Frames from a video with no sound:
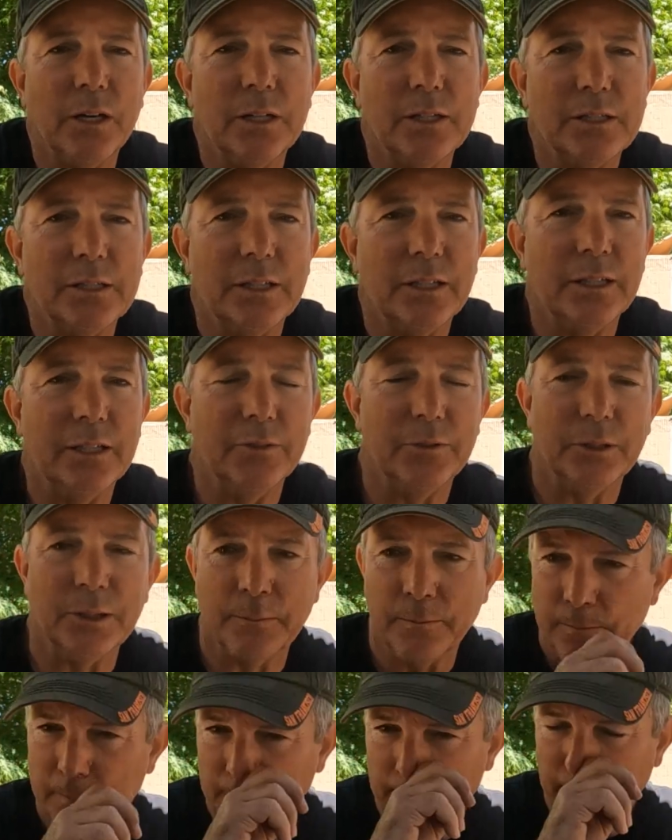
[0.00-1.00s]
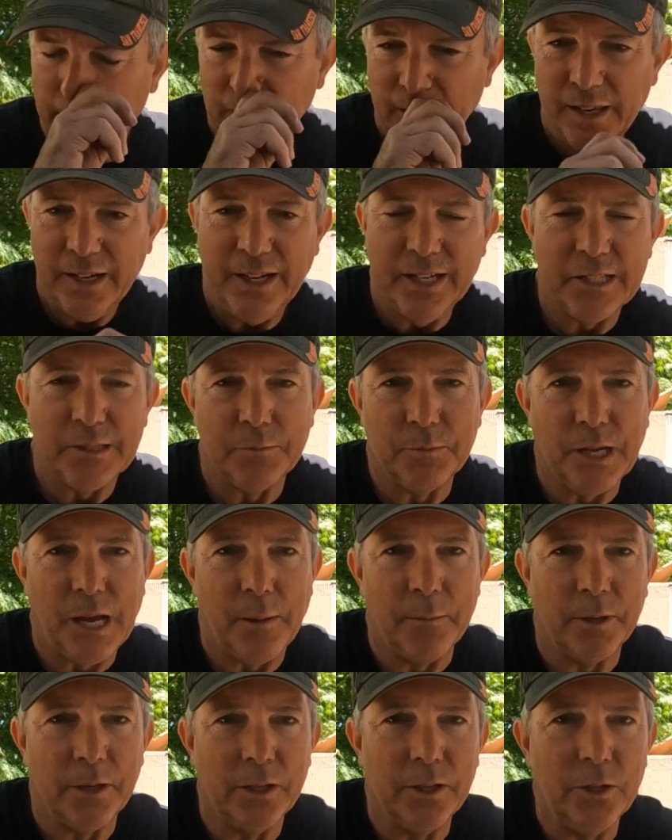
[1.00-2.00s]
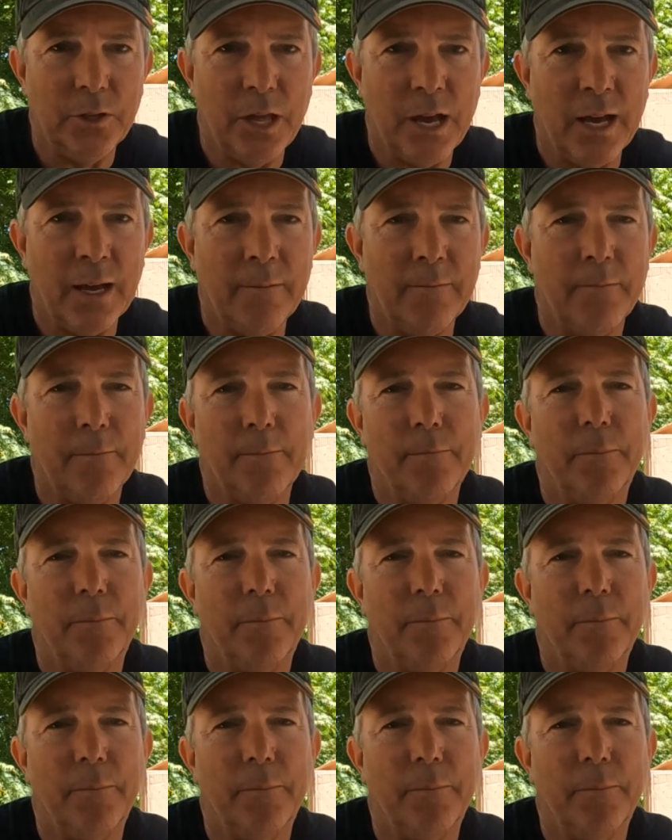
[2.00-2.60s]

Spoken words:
I just need to get some time to do that.